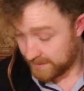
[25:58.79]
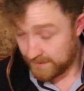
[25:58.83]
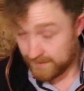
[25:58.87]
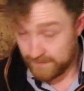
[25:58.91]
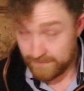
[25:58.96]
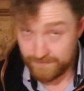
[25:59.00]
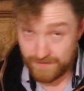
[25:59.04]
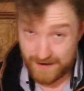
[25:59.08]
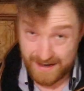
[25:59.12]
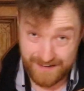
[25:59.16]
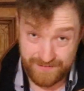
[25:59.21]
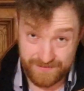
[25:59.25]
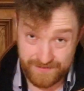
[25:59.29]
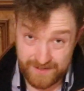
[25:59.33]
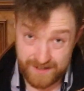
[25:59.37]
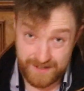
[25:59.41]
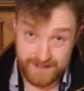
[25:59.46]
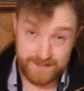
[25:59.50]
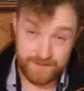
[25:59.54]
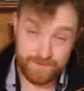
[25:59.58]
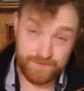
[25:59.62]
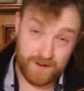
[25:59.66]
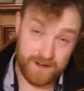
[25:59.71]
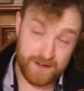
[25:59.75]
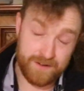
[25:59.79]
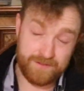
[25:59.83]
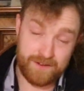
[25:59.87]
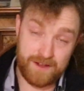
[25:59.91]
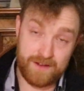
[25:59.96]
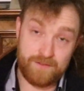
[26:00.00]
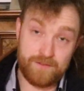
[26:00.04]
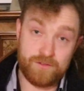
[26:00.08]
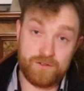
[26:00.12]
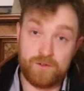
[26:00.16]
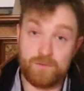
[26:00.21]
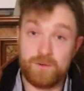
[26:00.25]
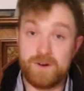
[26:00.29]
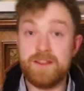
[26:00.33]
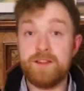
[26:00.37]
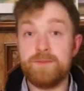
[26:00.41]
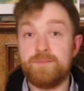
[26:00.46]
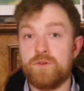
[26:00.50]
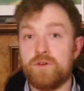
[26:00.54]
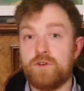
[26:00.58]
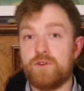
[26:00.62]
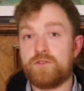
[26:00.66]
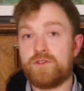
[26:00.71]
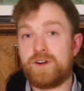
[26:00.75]
5,600, 5,700. So we're in the
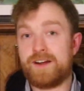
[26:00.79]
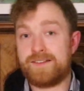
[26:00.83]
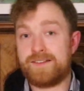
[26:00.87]
boat. I